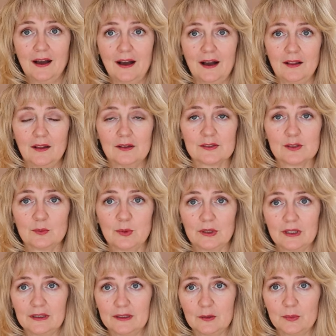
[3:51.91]
I'll also put
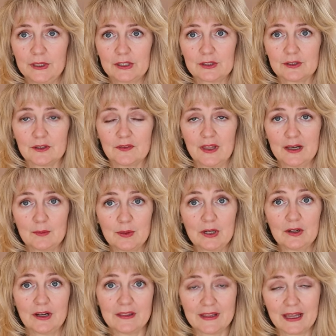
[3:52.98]
a little picture of that up
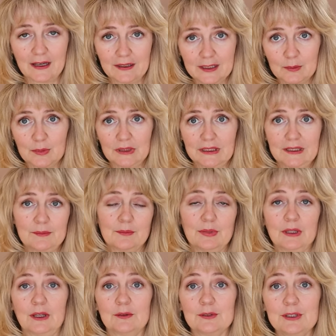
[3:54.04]
here and that'll link
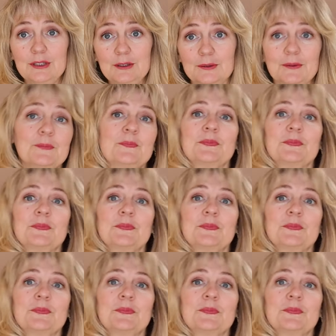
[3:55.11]
below too.